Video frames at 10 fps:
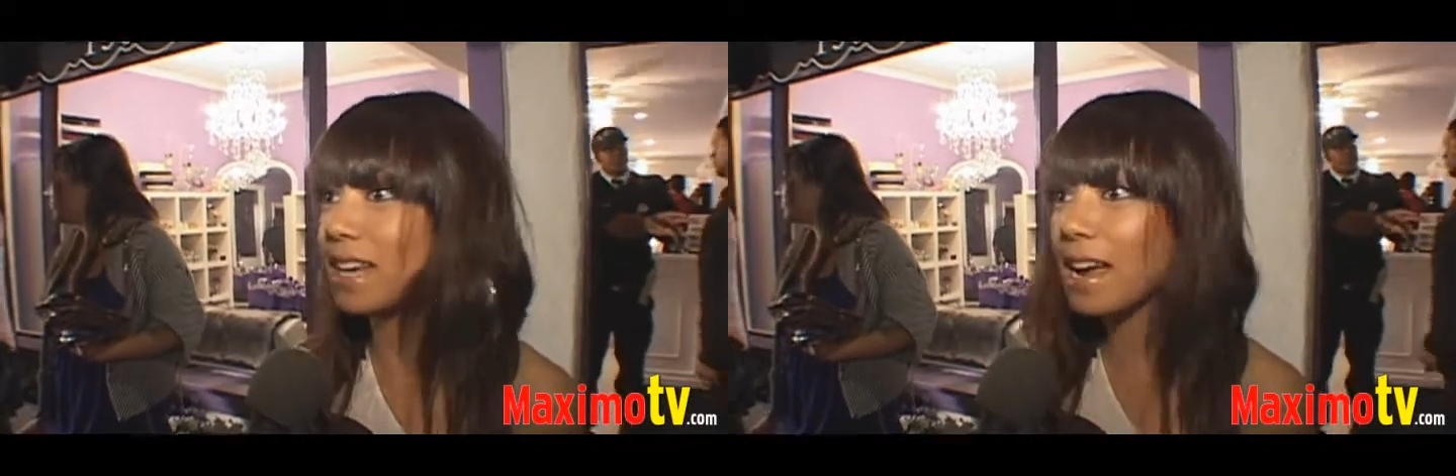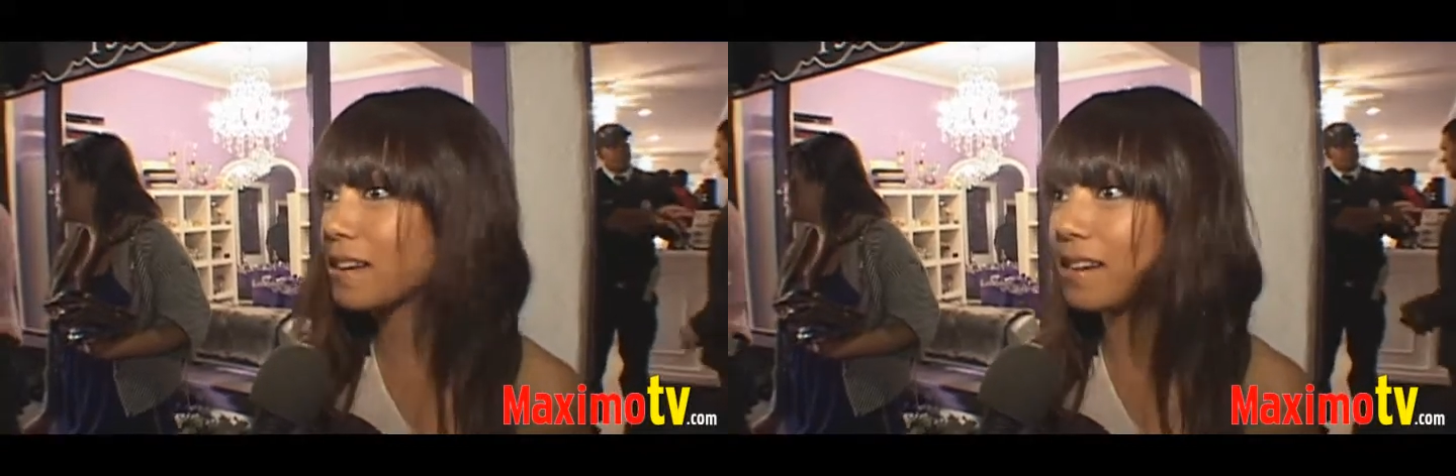
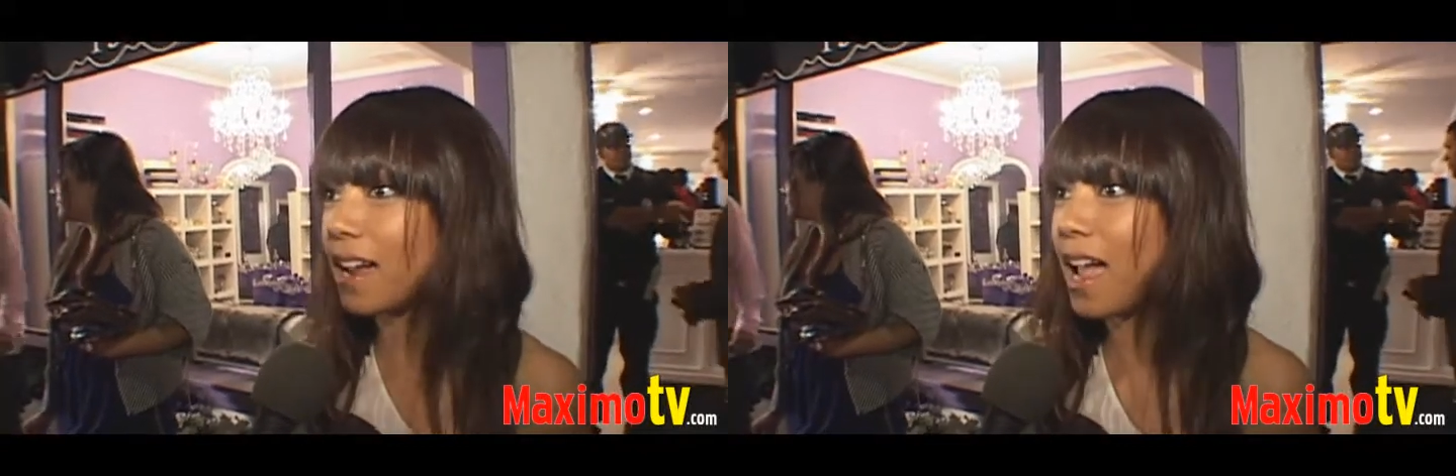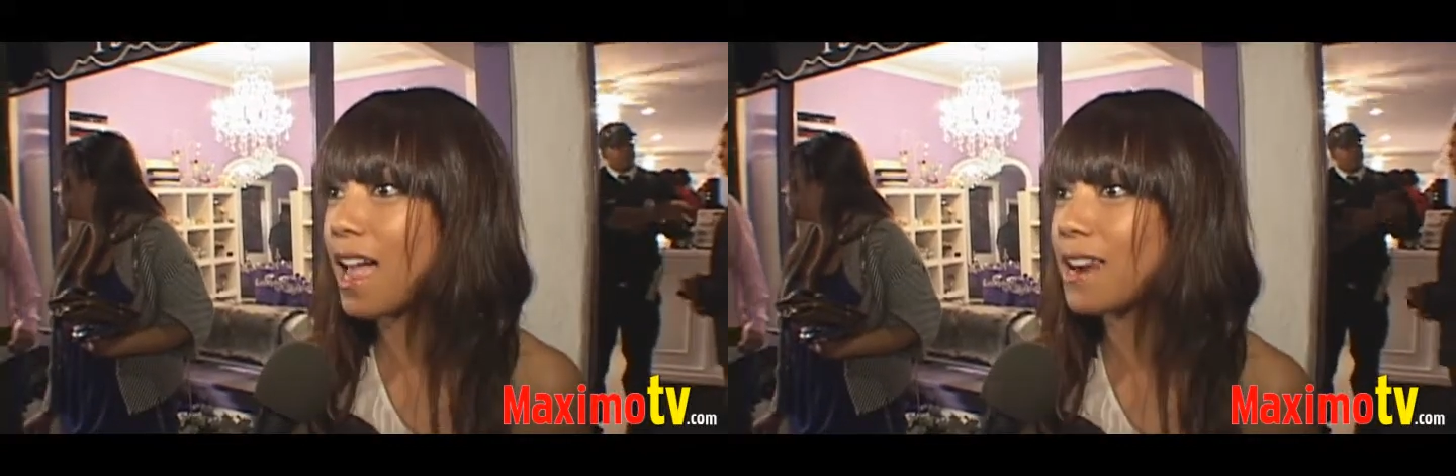and
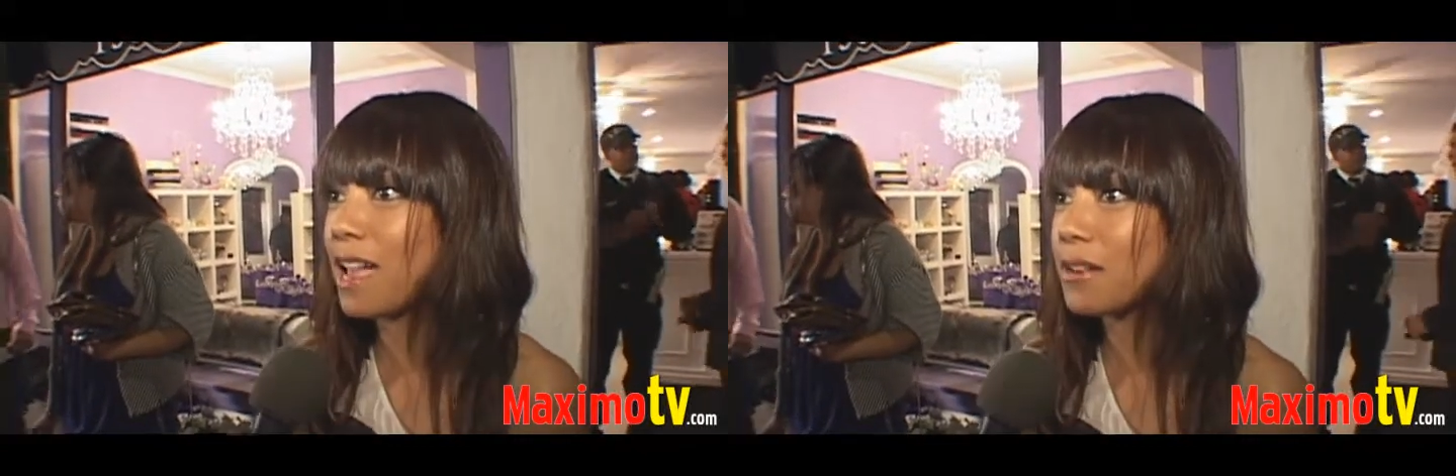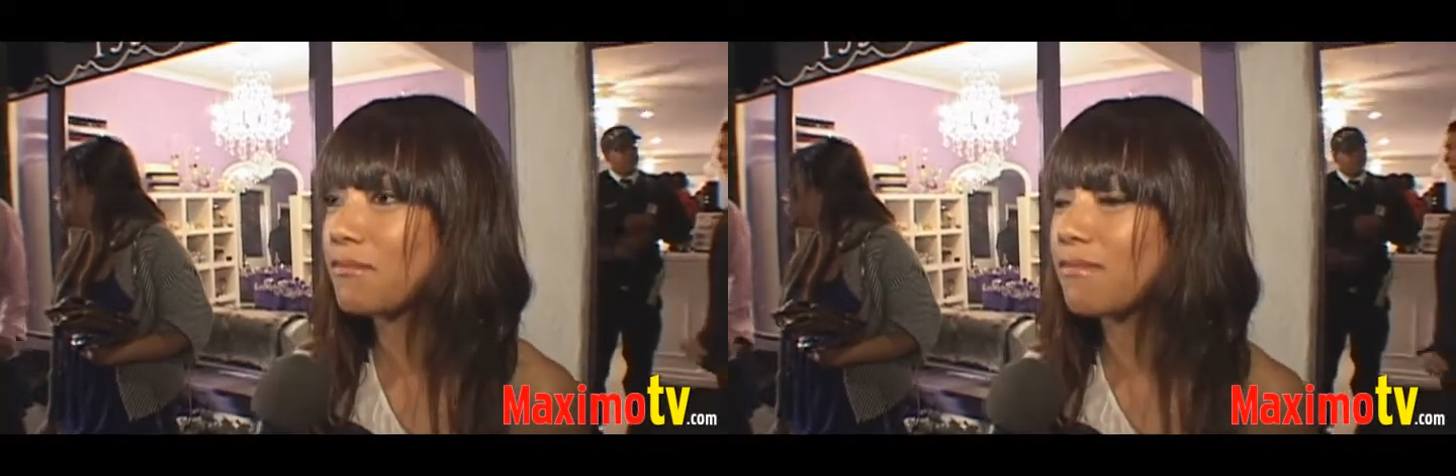I and
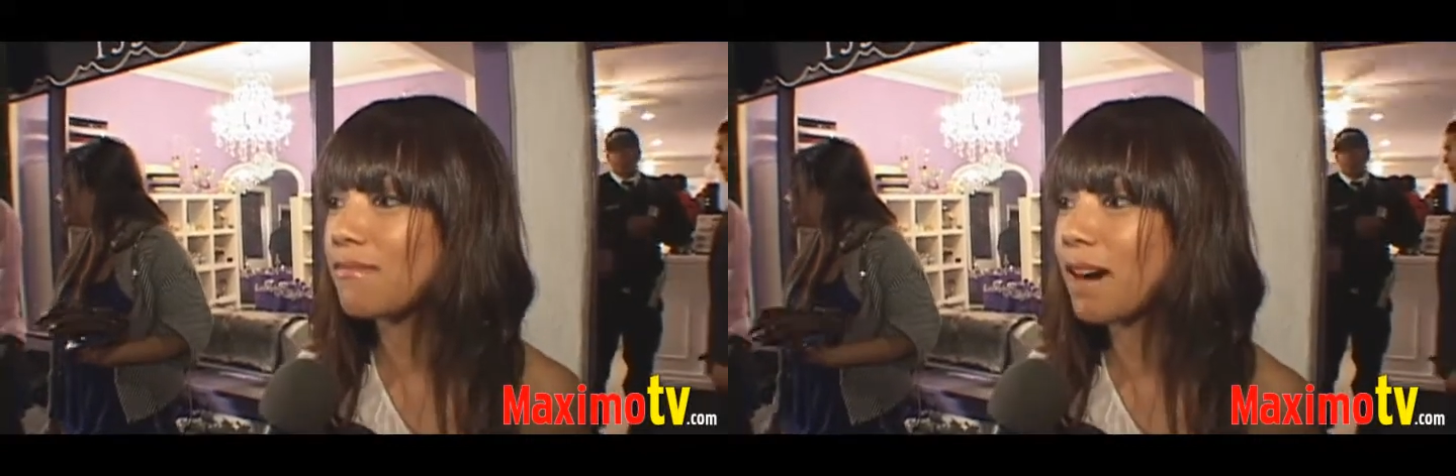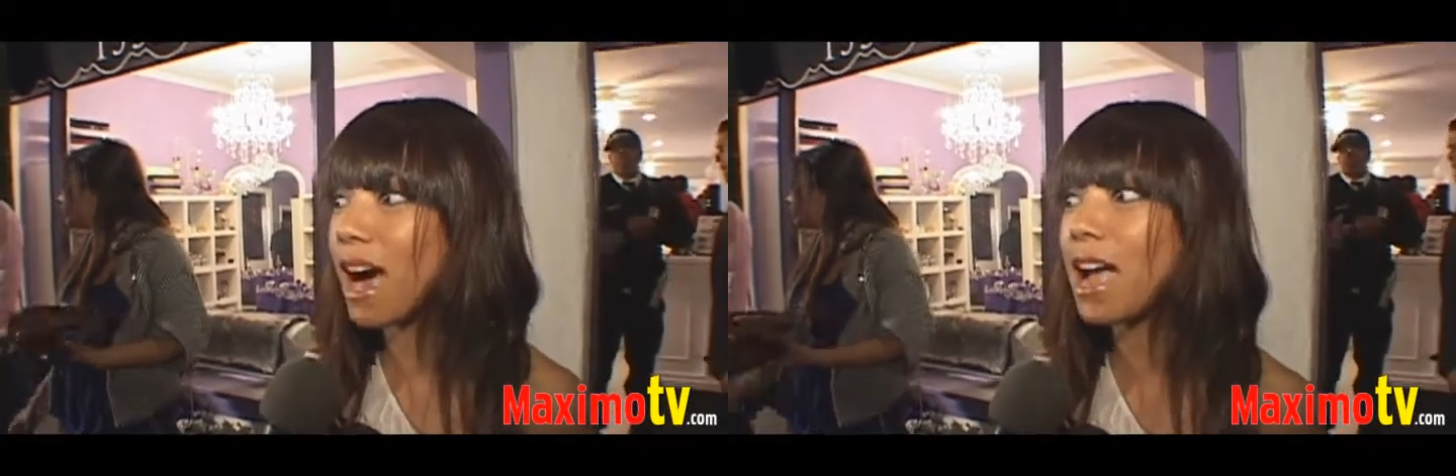I'm